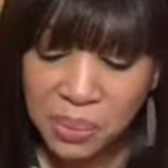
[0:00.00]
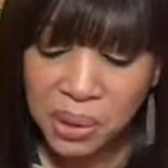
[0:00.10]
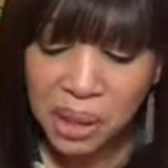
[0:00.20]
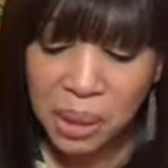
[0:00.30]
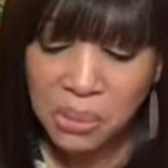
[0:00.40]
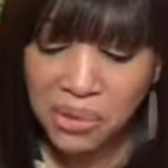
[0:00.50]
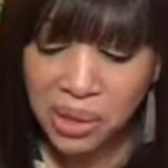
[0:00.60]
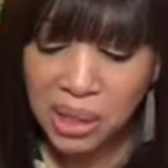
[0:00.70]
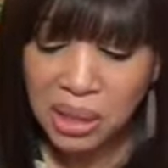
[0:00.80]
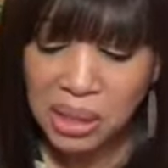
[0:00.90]
plum,
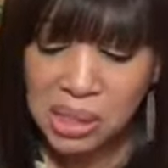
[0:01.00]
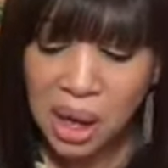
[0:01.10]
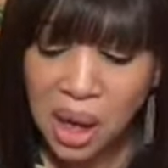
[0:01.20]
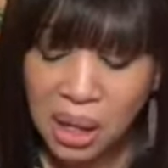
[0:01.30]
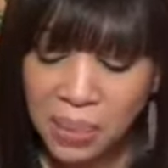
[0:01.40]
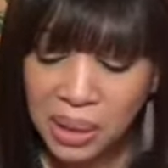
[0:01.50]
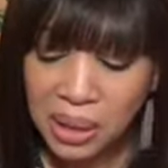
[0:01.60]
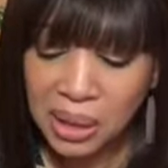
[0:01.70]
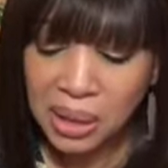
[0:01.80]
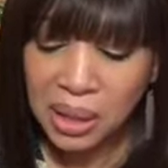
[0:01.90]
vanilla, tonka
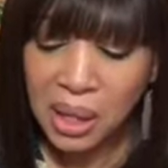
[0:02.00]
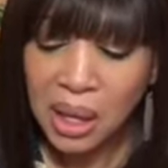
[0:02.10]
bean.